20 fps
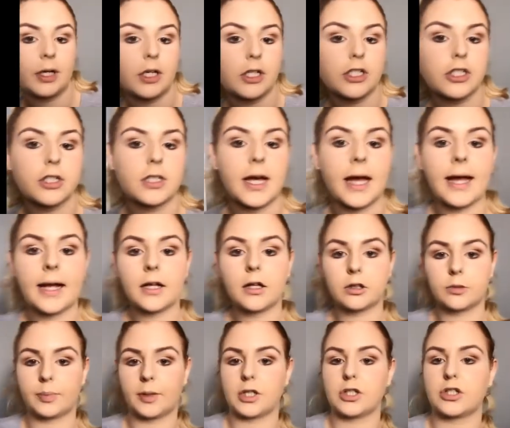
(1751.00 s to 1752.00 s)
brush, the
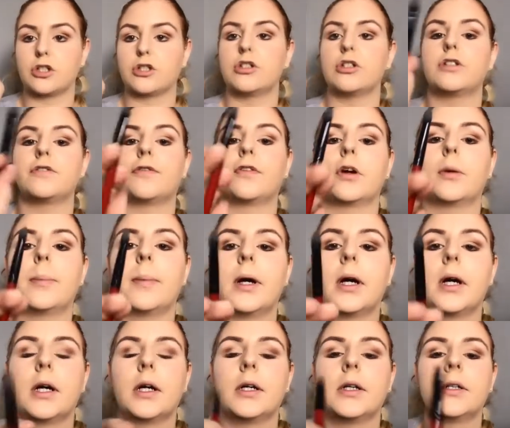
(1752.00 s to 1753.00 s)
angled brush I used for
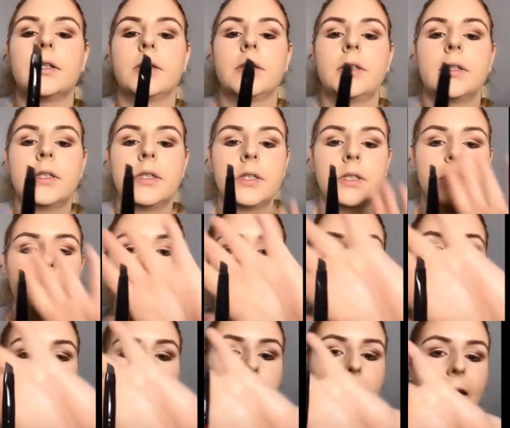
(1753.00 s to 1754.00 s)
my
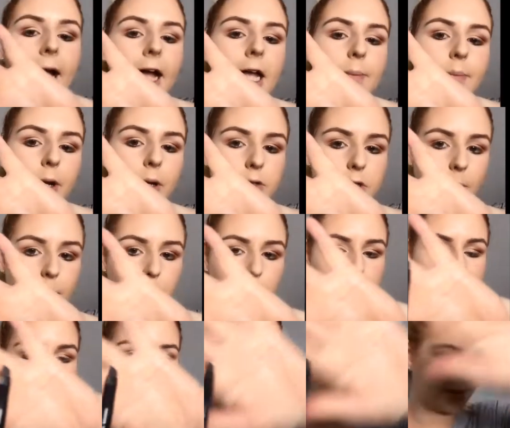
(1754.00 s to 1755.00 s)
eyebrows, I'm
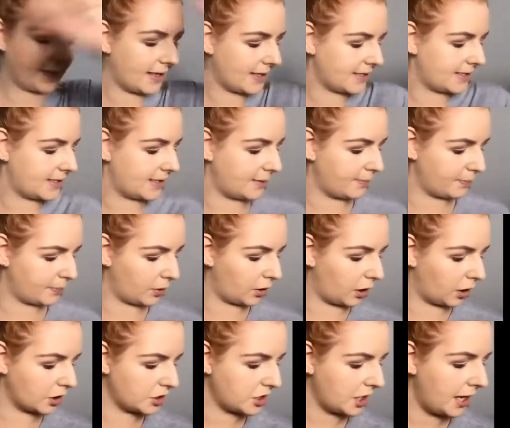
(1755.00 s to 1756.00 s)
going to take that same
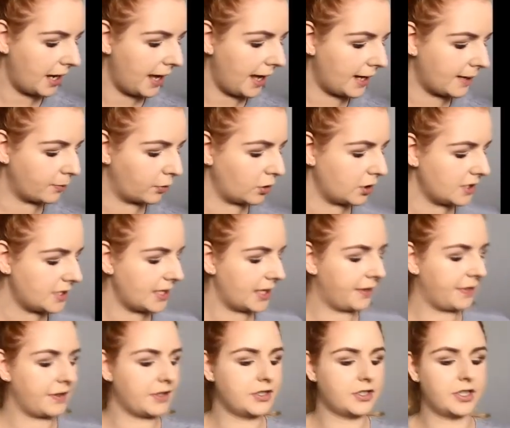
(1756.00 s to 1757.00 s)
brush and I'm going to
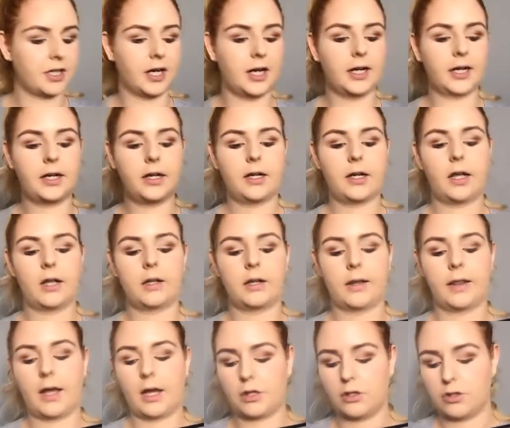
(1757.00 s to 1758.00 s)
take the dark
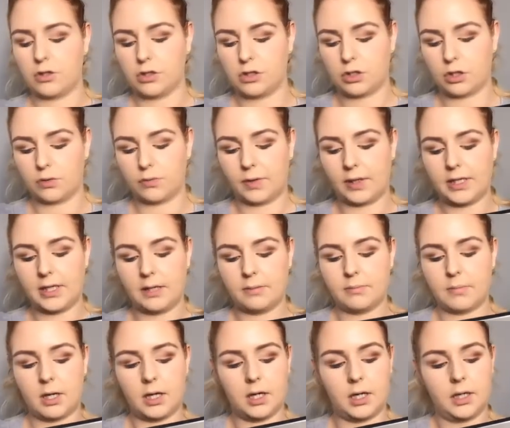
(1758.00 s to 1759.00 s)
colour that I used right
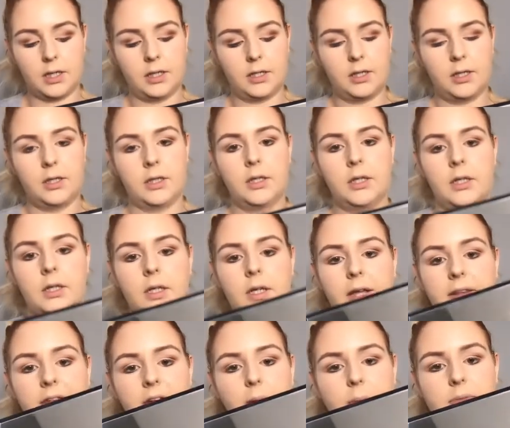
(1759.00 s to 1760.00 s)
in my, I
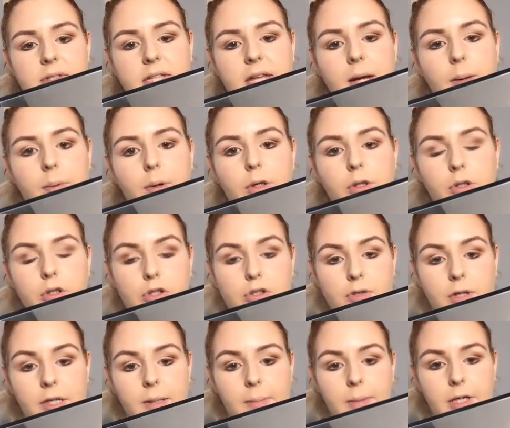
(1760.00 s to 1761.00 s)
think it was that one I
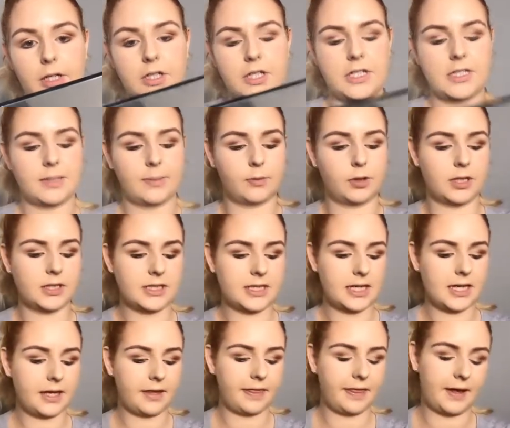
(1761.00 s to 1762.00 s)
used right in my crease. I'm going to
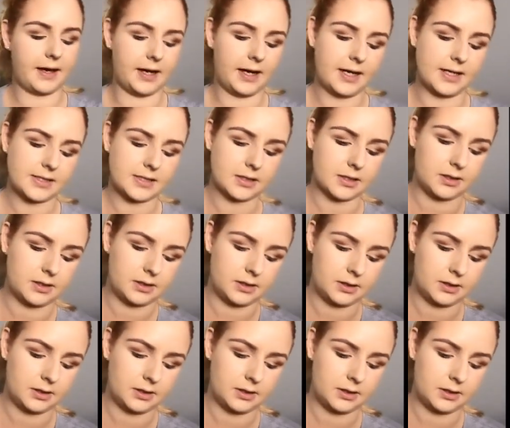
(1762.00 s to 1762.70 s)
take that